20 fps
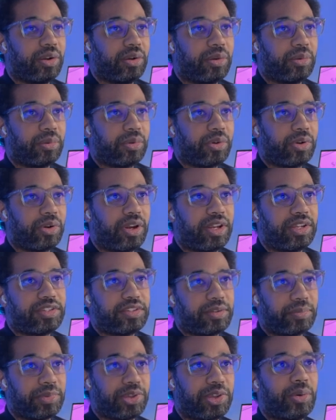create
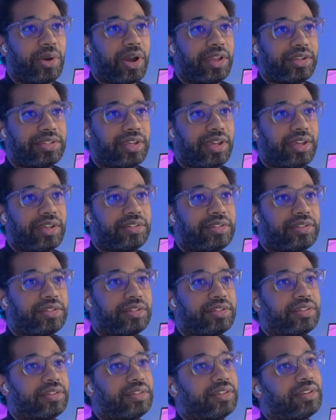some UI
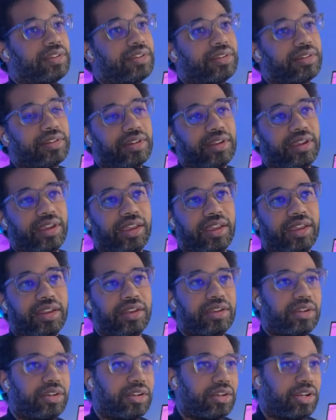tests
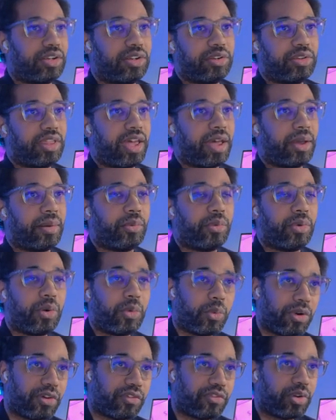and do that. What
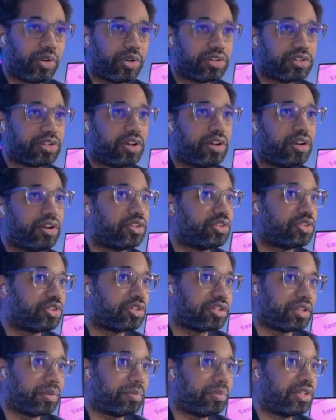we're focused on is
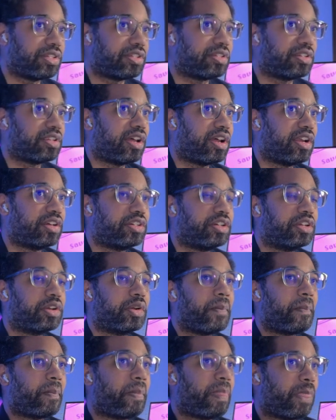just the business logic.
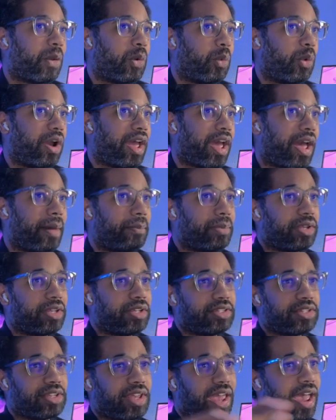What
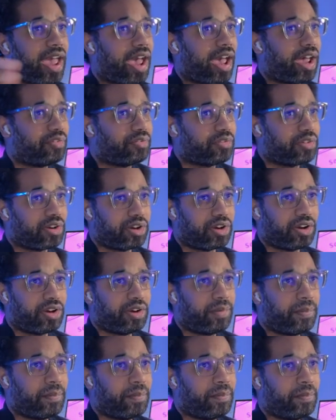happens after
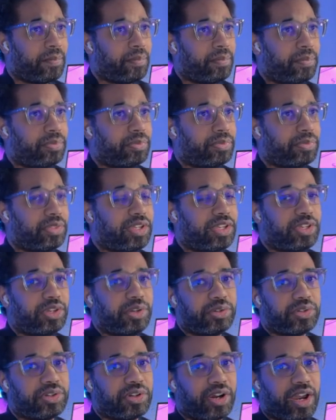the
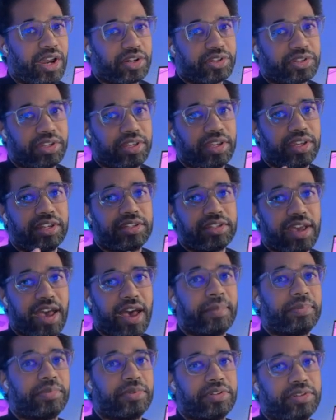user actually
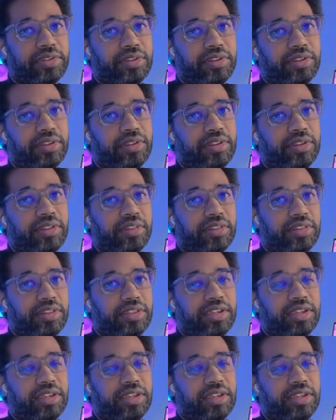taps the